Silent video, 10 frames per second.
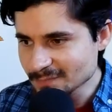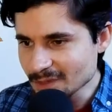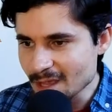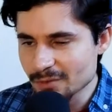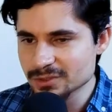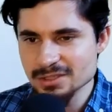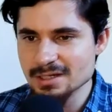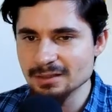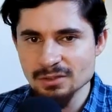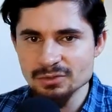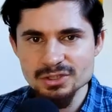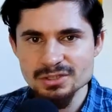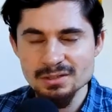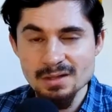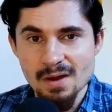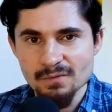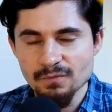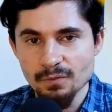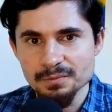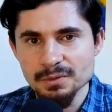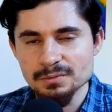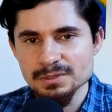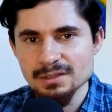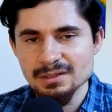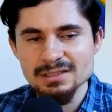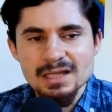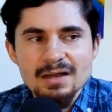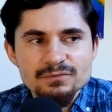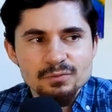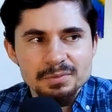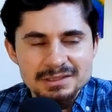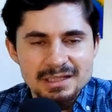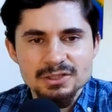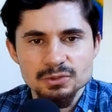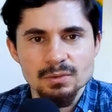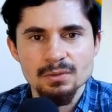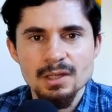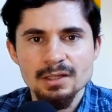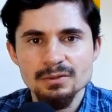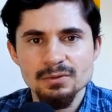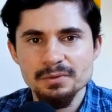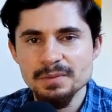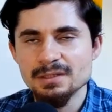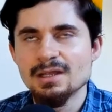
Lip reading: I was just like, no, it's just an art form, you know what I'm saying? It doesn't have to be sexual, you know what I mean?